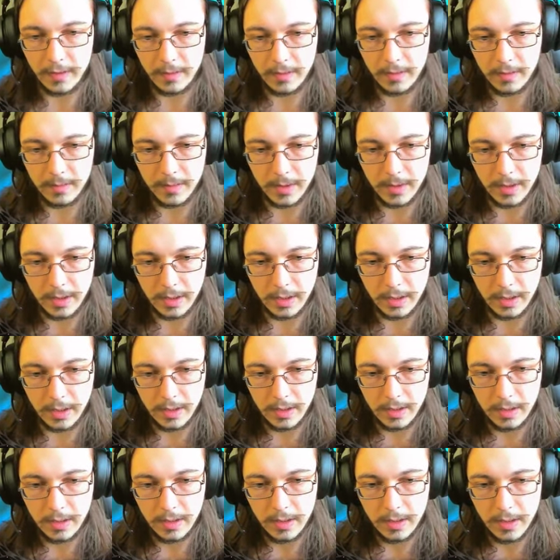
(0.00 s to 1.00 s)
Oh my.
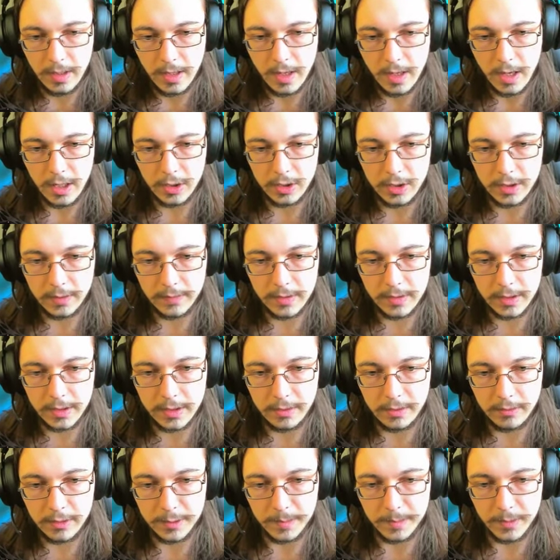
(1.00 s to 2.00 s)
I should have just
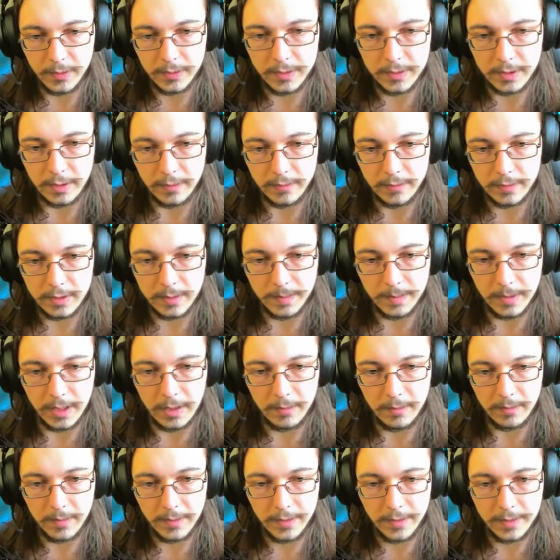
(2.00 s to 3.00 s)
used smooth stone to
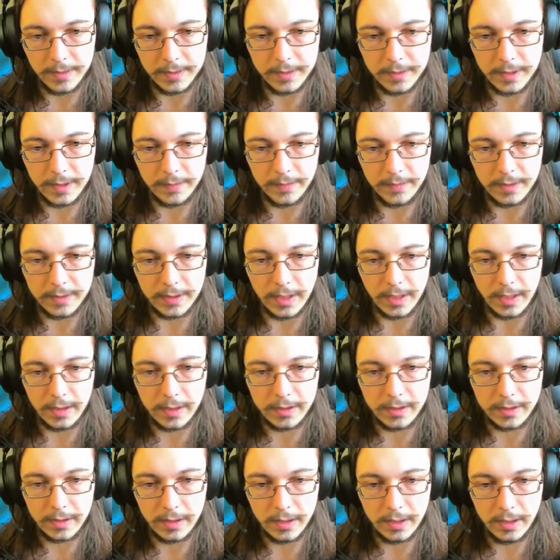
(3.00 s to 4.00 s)
begin with instead of this
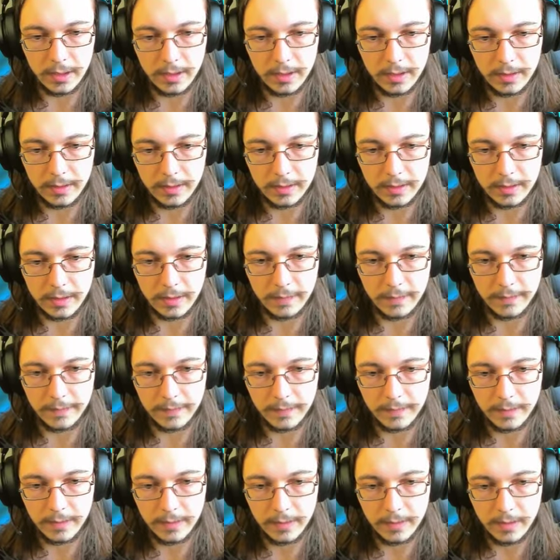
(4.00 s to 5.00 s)
andesite stuff.
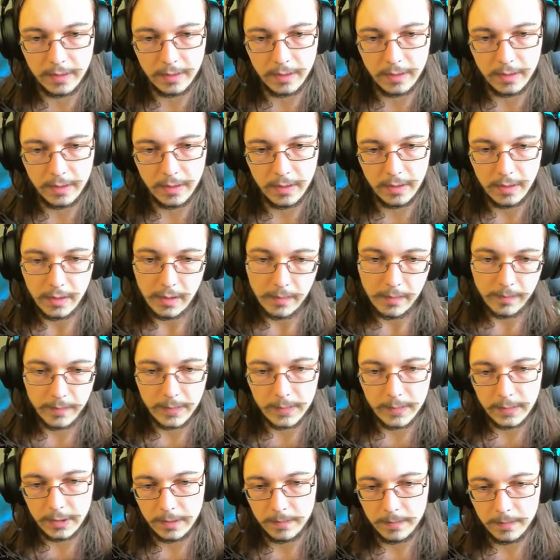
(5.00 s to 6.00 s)

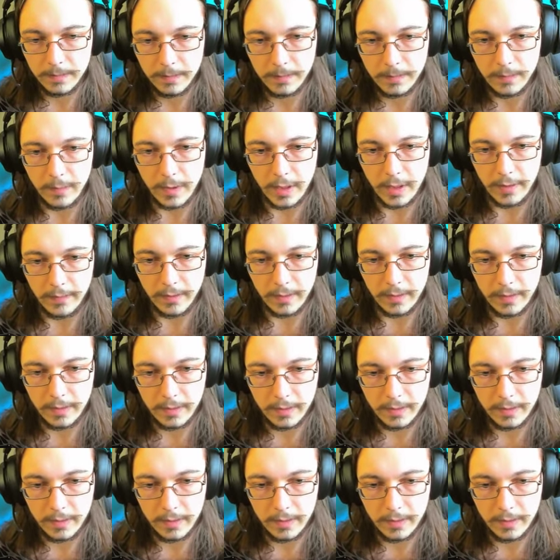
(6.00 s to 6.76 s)
Whatever.